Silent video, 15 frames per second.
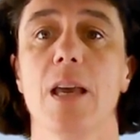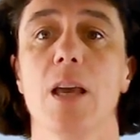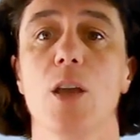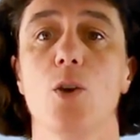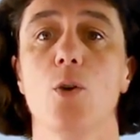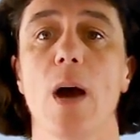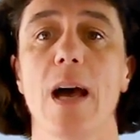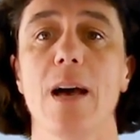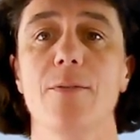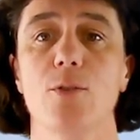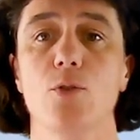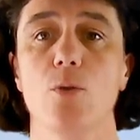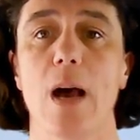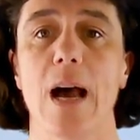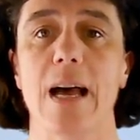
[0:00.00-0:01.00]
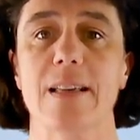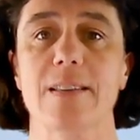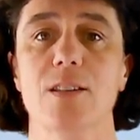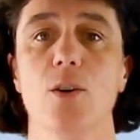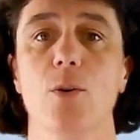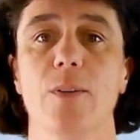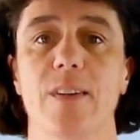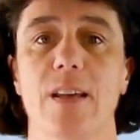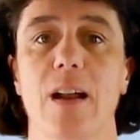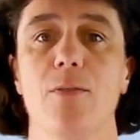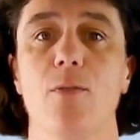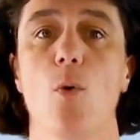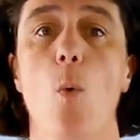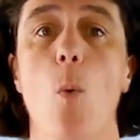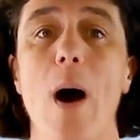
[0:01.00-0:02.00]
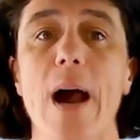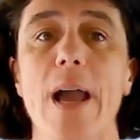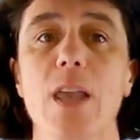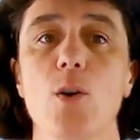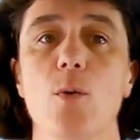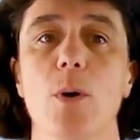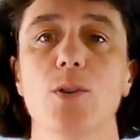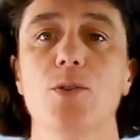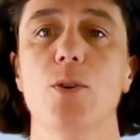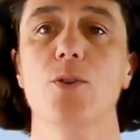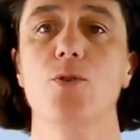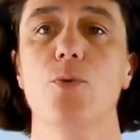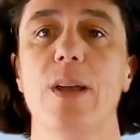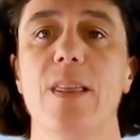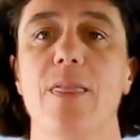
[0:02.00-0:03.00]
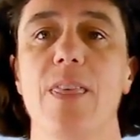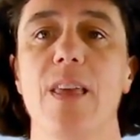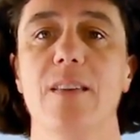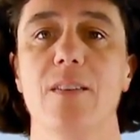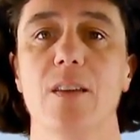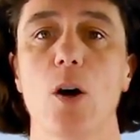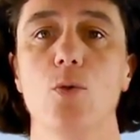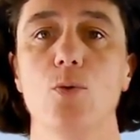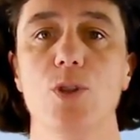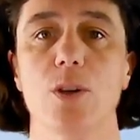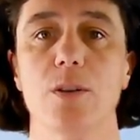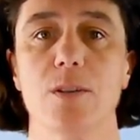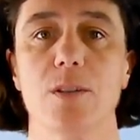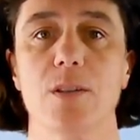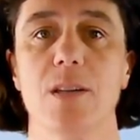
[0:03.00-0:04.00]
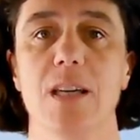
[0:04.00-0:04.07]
You have to ask yourself why you want to address this audience.